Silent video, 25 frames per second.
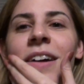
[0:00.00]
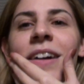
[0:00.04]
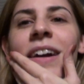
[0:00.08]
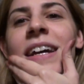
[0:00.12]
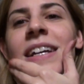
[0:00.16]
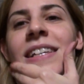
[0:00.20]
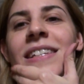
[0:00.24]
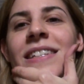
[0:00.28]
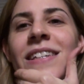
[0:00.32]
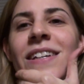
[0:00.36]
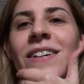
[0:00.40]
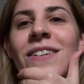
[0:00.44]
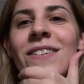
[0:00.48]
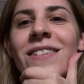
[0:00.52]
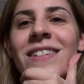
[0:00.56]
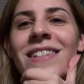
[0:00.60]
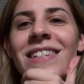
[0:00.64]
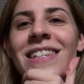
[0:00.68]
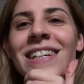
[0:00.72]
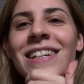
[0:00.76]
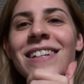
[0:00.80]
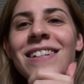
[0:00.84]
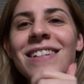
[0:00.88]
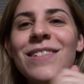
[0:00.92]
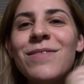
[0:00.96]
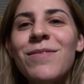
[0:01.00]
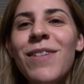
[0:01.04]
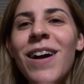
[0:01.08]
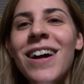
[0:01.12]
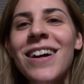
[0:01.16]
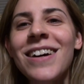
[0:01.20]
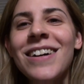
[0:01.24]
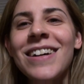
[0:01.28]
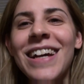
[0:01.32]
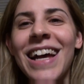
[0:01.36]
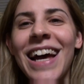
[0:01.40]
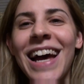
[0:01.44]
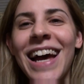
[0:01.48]
All right, so see you
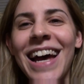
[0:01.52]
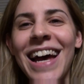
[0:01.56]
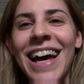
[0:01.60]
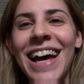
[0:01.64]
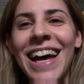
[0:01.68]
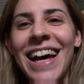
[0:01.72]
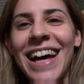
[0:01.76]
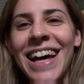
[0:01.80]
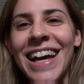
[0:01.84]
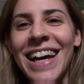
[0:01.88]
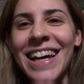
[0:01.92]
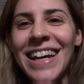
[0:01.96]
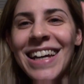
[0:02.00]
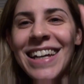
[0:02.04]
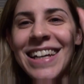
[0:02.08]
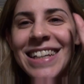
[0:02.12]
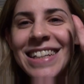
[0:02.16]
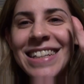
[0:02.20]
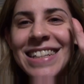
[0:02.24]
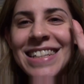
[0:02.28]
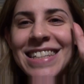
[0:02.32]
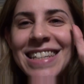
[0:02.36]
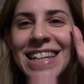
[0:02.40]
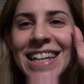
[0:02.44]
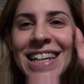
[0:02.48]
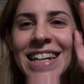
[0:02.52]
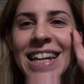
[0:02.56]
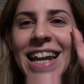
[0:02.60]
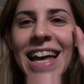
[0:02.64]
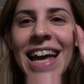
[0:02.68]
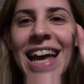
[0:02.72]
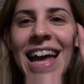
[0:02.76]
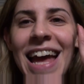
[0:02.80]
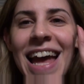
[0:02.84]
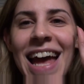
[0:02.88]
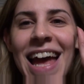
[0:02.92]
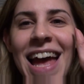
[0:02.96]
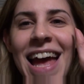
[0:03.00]
tomorrow, guys. Bye. Good
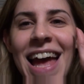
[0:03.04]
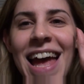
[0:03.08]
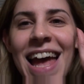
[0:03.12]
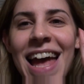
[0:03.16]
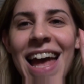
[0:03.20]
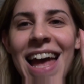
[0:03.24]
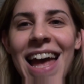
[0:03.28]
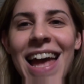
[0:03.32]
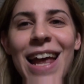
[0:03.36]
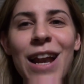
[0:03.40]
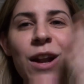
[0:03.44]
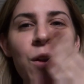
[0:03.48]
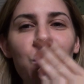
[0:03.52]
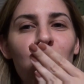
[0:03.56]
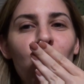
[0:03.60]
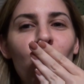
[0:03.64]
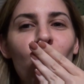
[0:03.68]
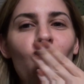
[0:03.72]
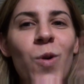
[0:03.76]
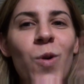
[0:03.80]
night.